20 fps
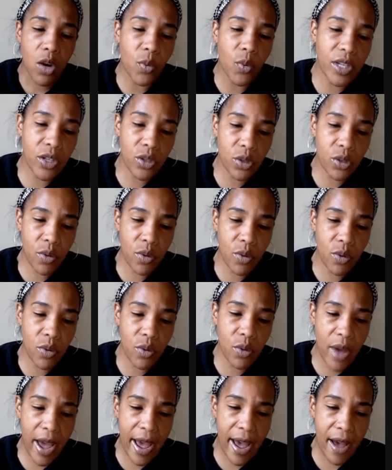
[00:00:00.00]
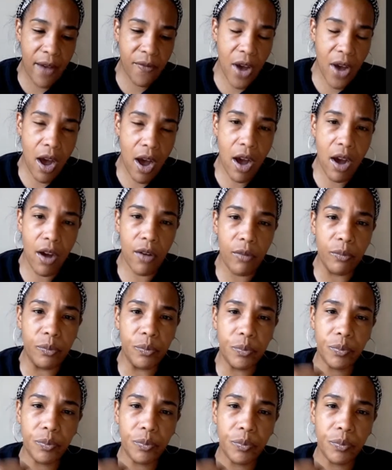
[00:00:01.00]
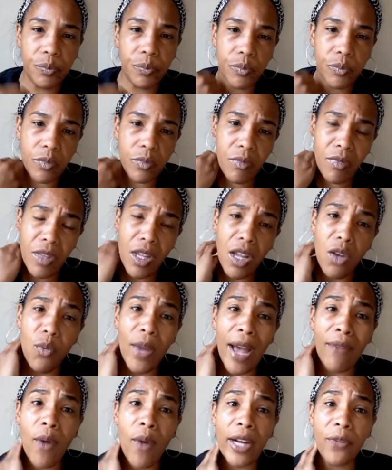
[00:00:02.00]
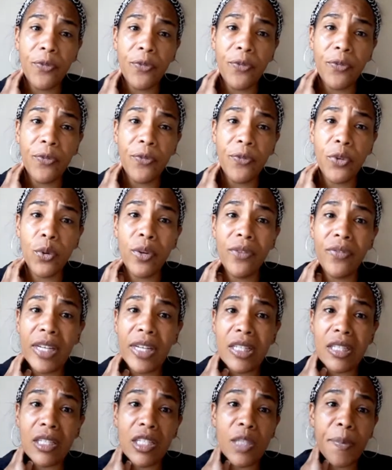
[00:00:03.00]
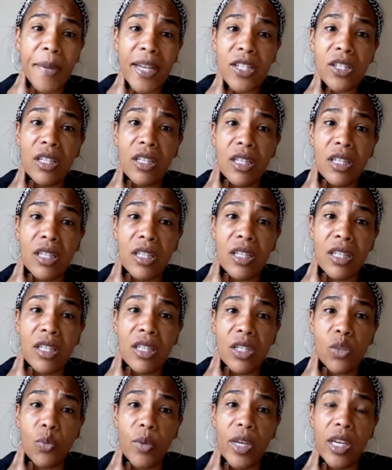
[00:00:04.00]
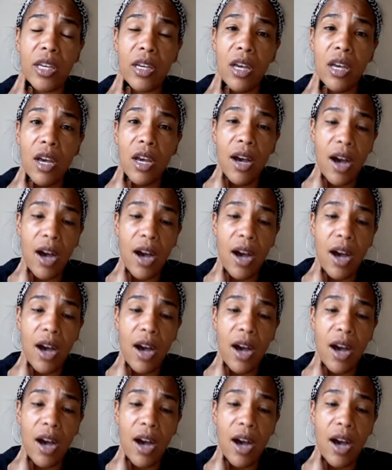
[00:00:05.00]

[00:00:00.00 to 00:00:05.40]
We do have quite a few events, especially this week.